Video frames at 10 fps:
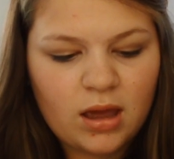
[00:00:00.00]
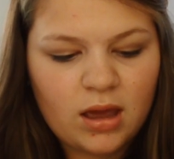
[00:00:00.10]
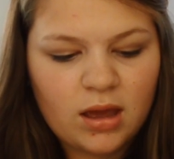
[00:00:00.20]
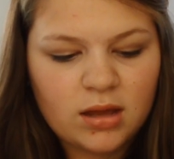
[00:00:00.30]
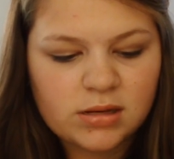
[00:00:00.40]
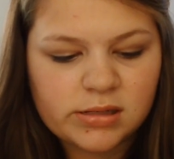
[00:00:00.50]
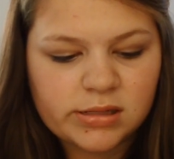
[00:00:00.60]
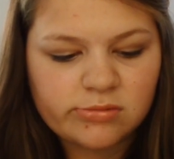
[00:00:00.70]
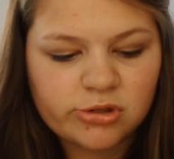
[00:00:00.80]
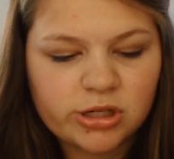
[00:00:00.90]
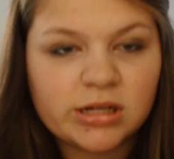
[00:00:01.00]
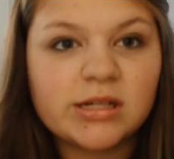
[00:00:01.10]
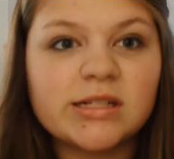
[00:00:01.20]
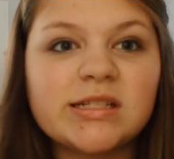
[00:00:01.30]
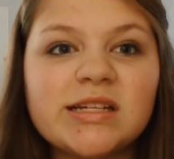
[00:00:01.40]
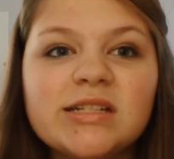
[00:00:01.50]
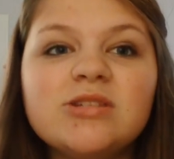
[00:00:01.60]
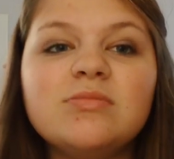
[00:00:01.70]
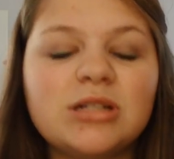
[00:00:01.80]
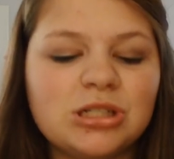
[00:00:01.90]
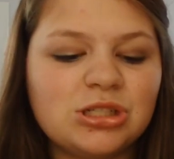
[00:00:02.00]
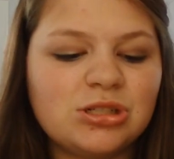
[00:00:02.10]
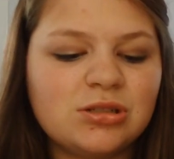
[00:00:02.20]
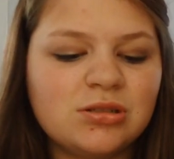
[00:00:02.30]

and I'm trying not to get too much.